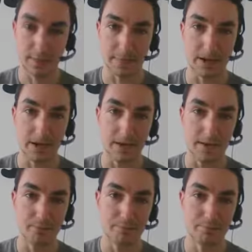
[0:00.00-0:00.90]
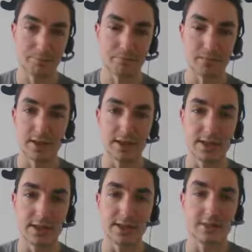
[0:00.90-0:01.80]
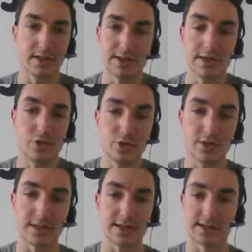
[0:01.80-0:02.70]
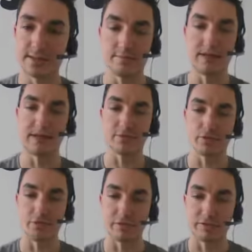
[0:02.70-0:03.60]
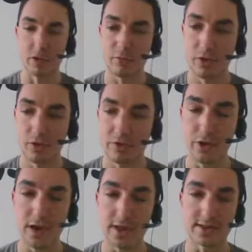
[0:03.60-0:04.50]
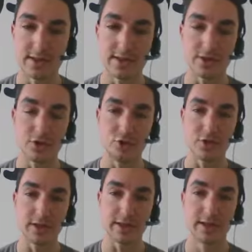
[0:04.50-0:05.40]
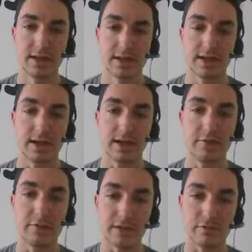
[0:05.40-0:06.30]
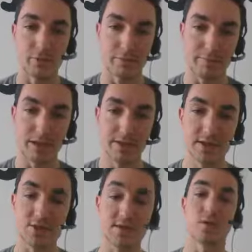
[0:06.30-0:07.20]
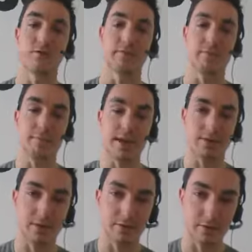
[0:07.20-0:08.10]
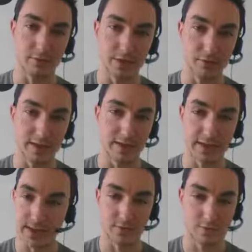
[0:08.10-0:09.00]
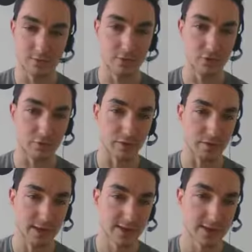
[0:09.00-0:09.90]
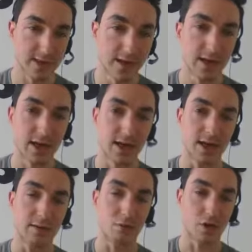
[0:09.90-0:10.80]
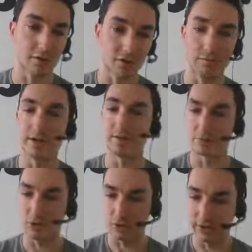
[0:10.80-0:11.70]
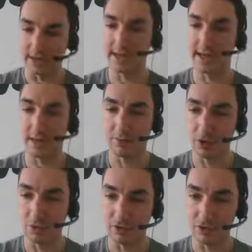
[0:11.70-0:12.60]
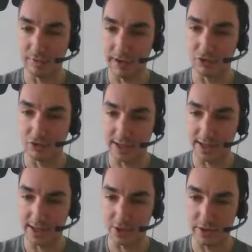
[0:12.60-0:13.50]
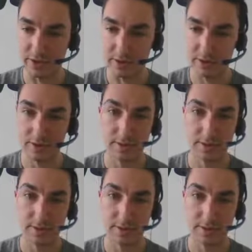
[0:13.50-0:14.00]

um, continue using us in every shape or form. In the US, this is usually the main form of payment. So this is one of the main things we're going to be doing in the next 2-3 months. We're also going to be looking at Stackable, which I mentioned and answered here.